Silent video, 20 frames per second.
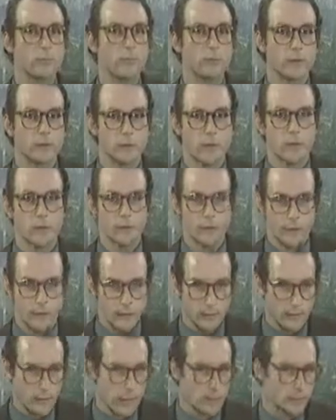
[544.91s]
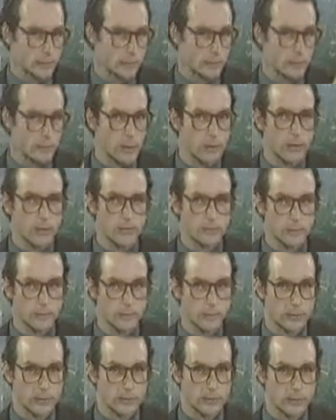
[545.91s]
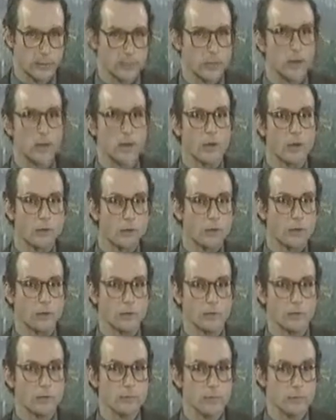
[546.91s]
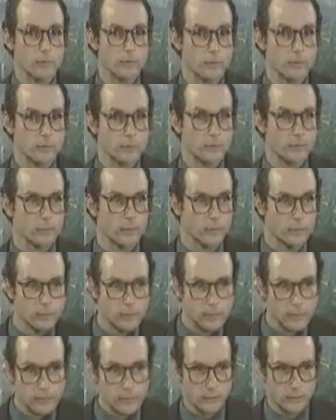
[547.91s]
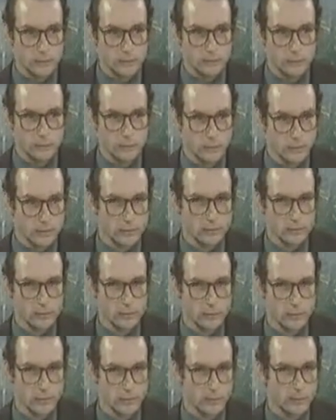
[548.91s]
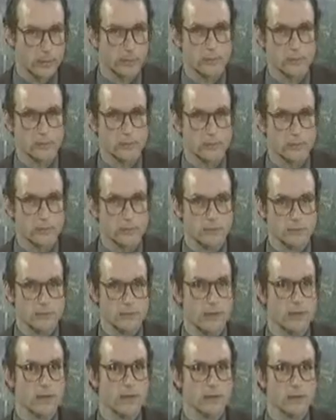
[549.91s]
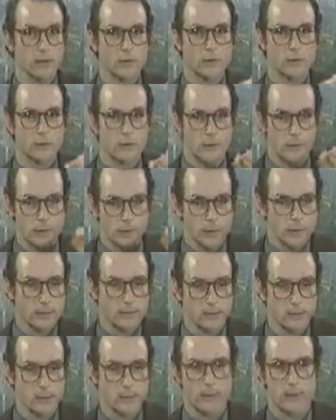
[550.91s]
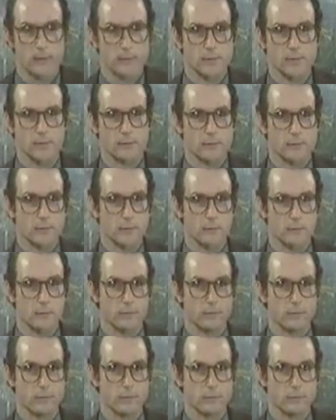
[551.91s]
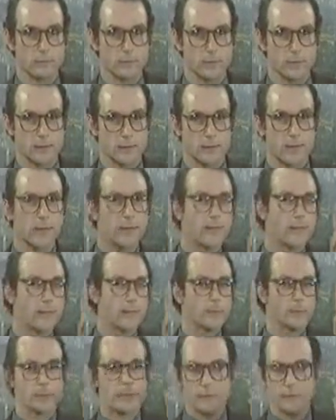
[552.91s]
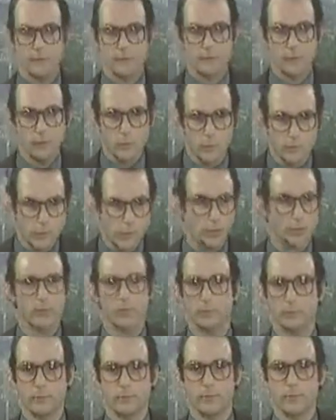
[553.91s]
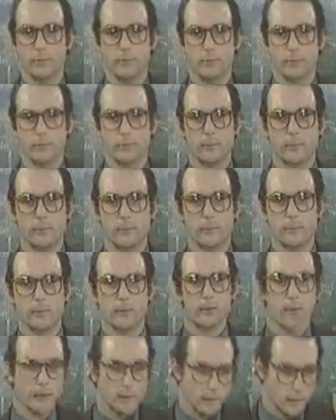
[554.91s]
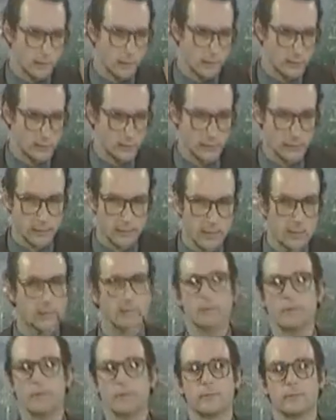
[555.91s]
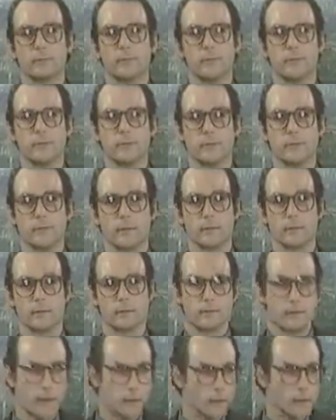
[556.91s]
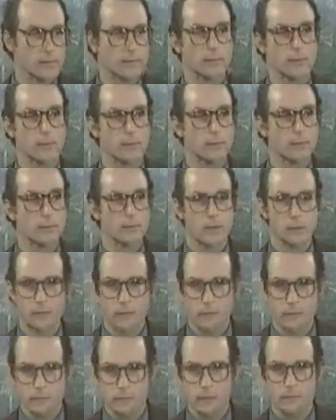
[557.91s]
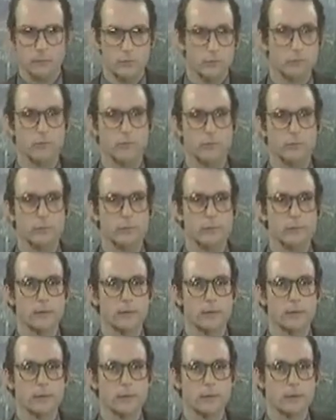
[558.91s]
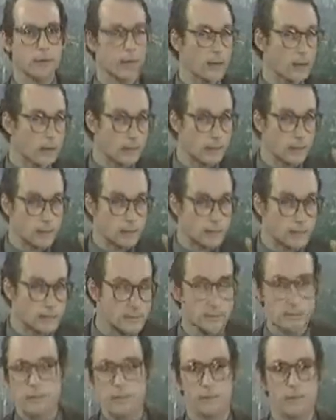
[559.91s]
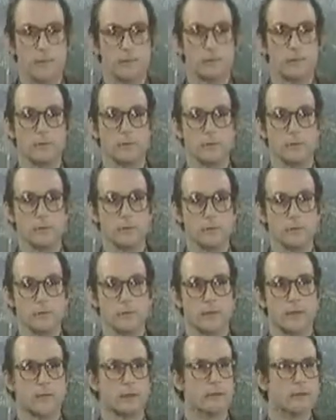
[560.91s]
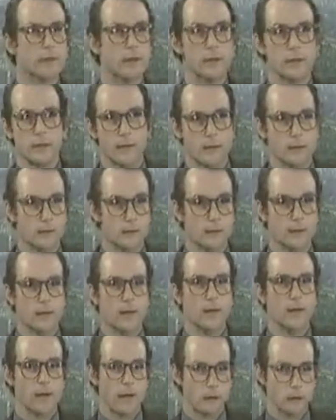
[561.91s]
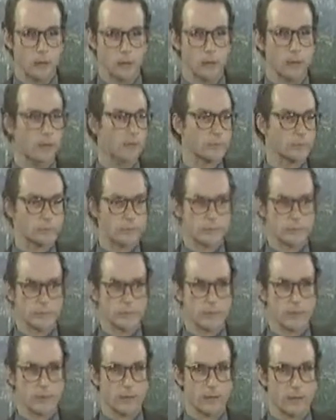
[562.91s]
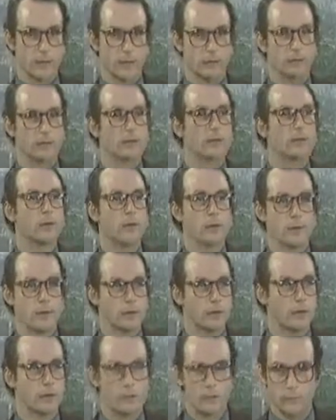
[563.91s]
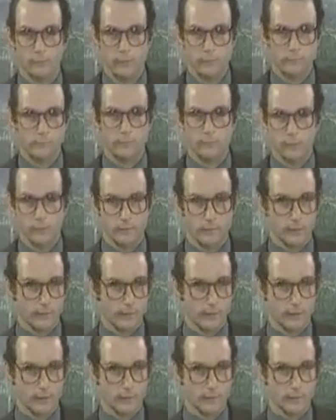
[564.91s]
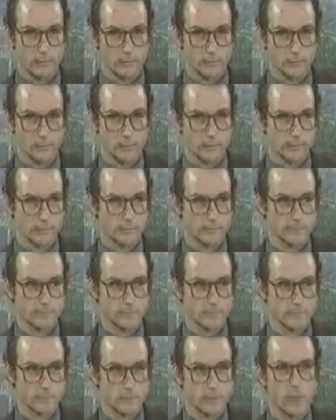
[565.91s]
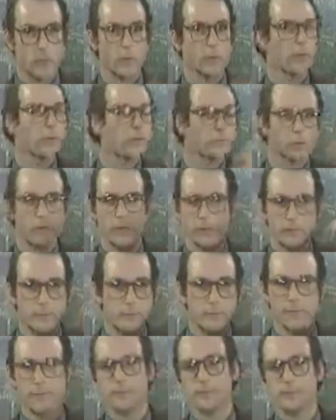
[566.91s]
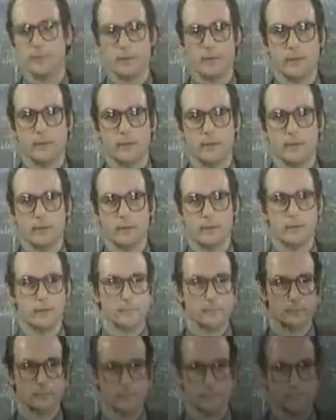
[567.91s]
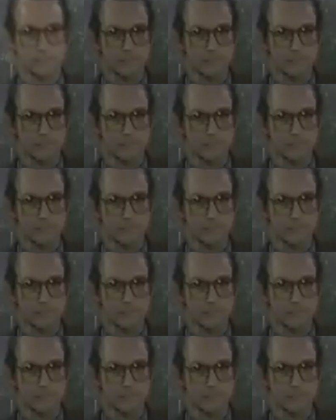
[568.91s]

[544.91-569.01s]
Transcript: whom we call the economically powerful people, who are doing this, who are pressuring our politicians to go against the Constitution of the United States, because they don't want liberty for the people. They want to take everything for themselves. Monetarily, they want to control everything, and they are sick individuals. They do not have our purposes in mind. They do not have our welfare in mind. Only for themselves, they think.